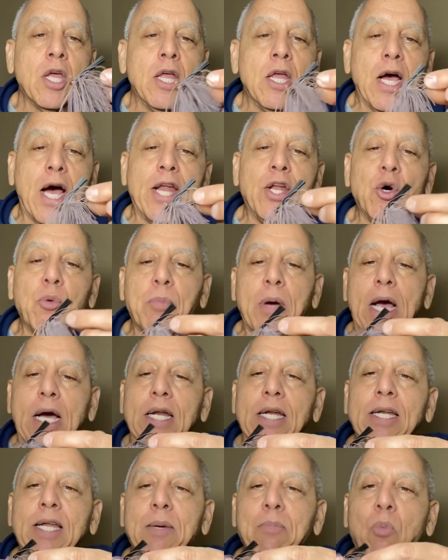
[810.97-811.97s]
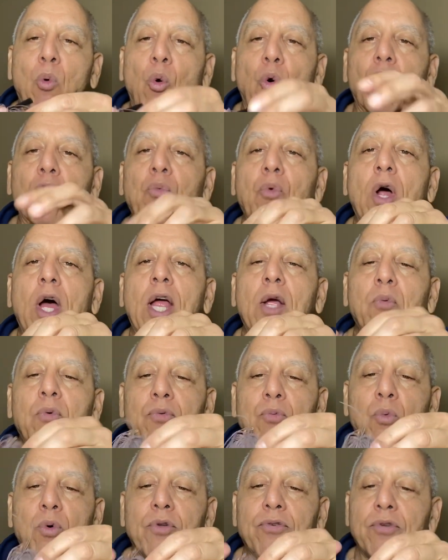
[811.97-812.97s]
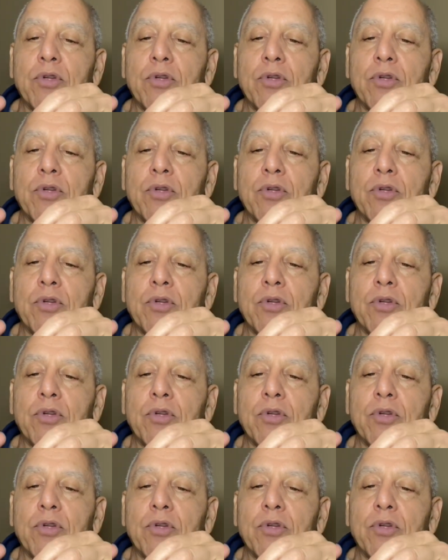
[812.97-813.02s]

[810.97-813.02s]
I know back in the day, pork rind was